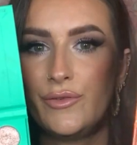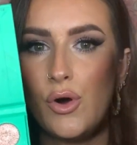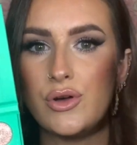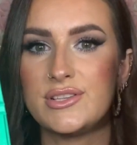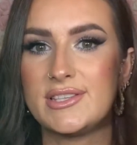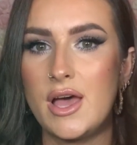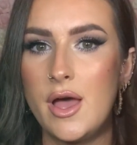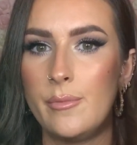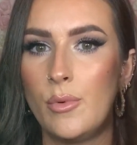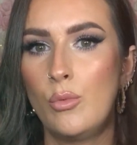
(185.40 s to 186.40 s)
got
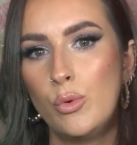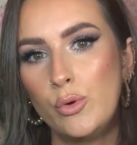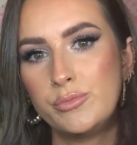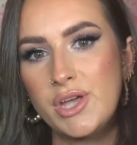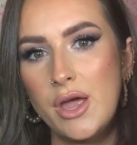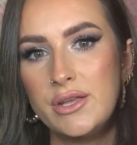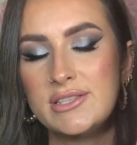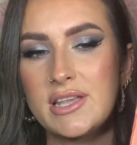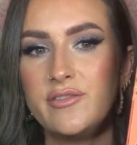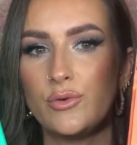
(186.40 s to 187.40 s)
some warm tones
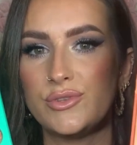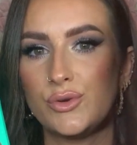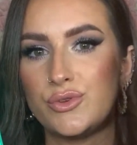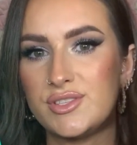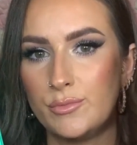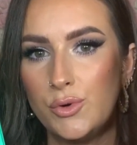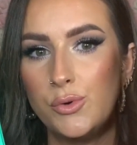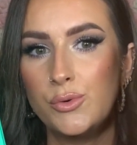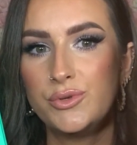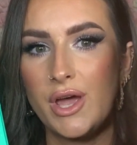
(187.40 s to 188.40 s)
and you've also got some
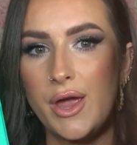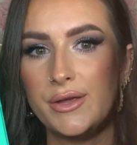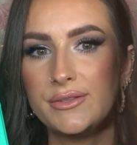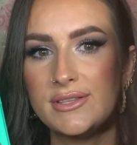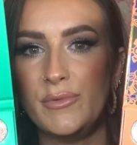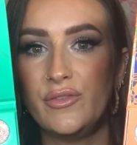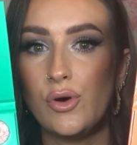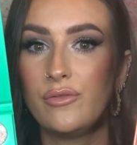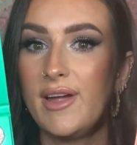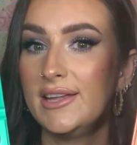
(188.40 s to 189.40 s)
cool tones. You've got a
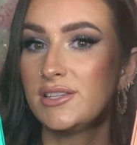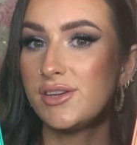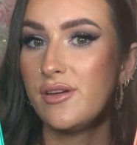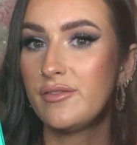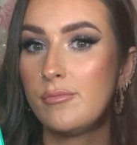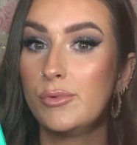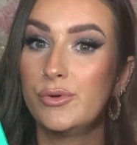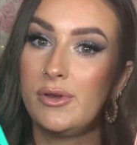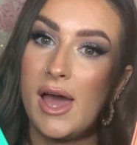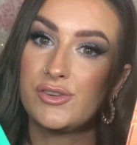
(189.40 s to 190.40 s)
range of more
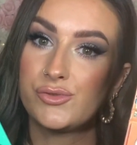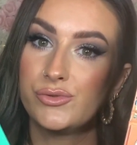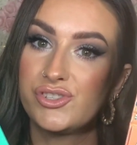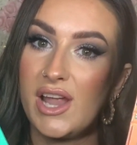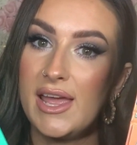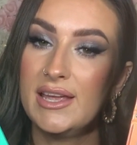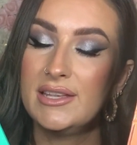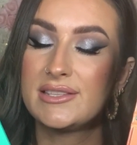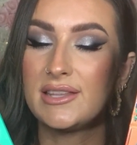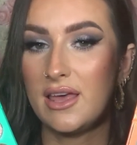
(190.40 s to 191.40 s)
natural
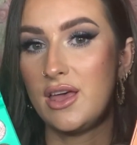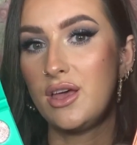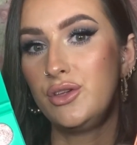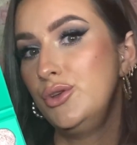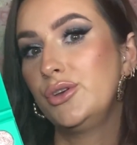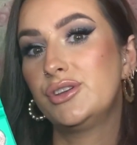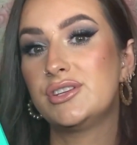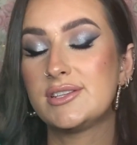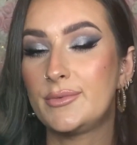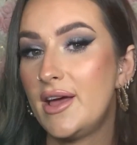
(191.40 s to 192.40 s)
shades that you could
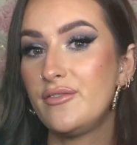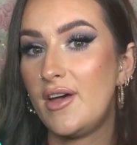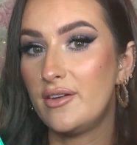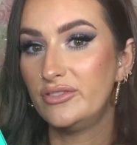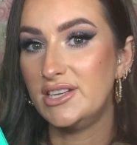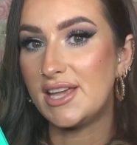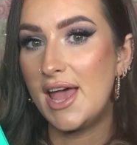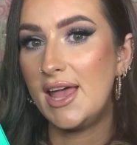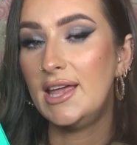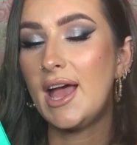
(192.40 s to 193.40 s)
just wear for every
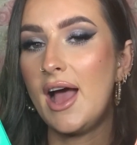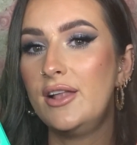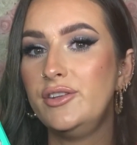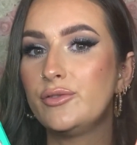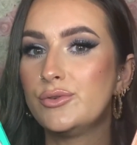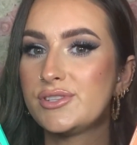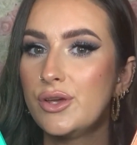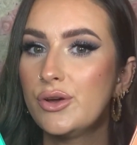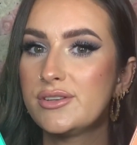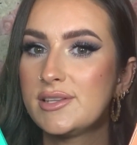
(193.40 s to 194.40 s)
day. And you've also
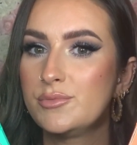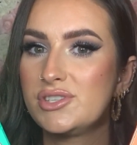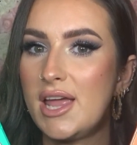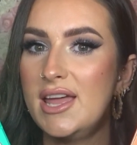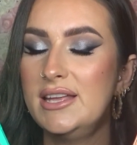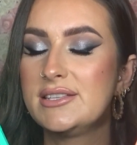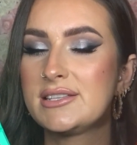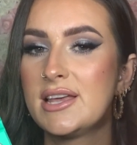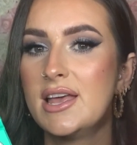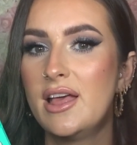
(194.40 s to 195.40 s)
got some shades
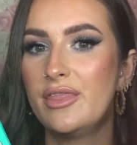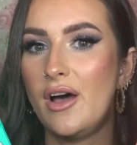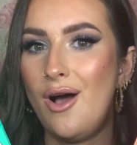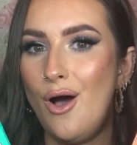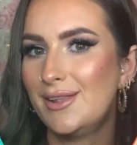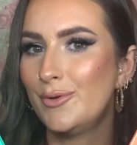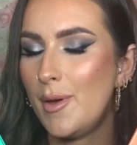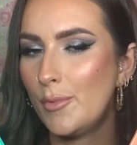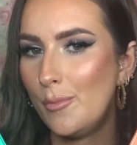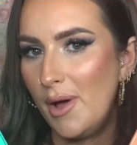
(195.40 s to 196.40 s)
that are a little bit
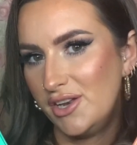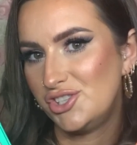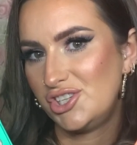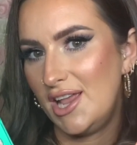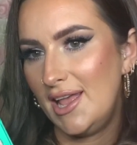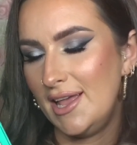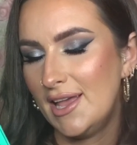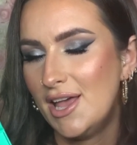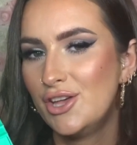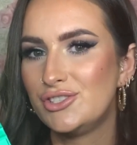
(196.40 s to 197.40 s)
more punchy,
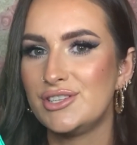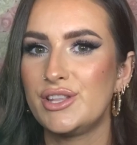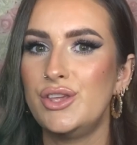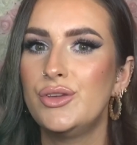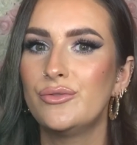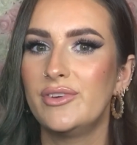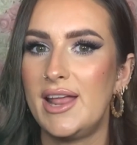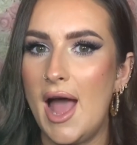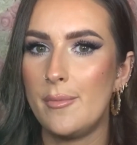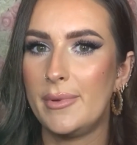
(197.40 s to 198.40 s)
just so that you can really
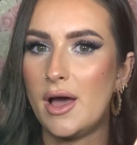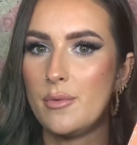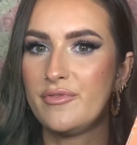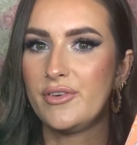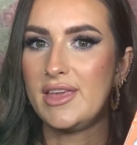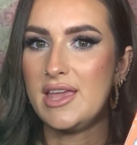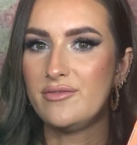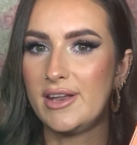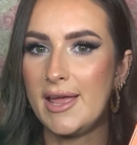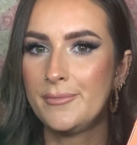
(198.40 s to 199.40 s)
amp it up for the
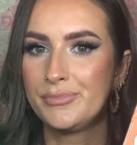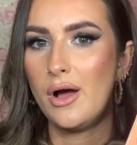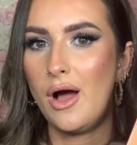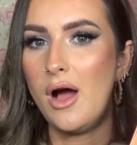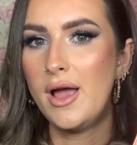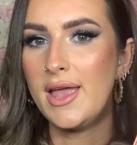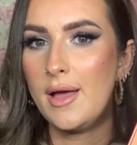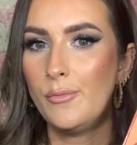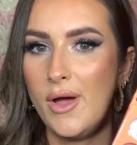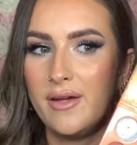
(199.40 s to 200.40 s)
evening. I
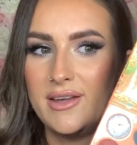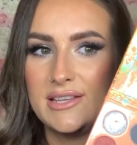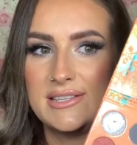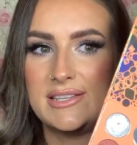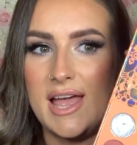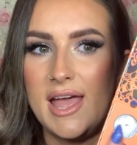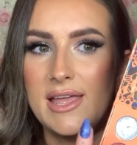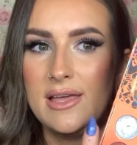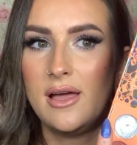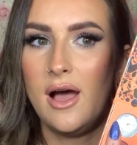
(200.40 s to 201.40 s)
am wearing today,
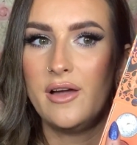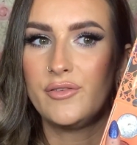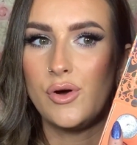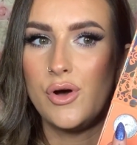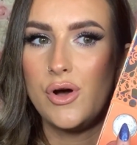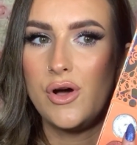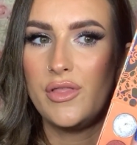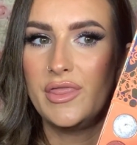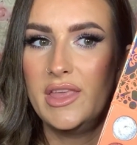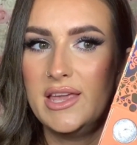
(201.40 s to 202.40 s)
I've
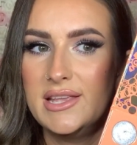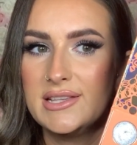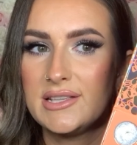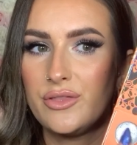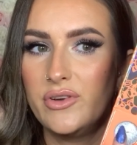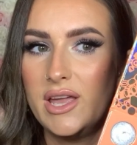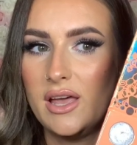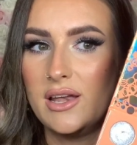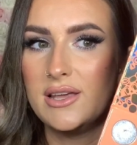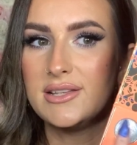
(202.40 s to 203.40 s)
got these three
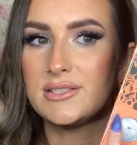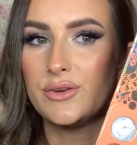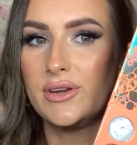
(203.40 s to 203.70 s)
colours on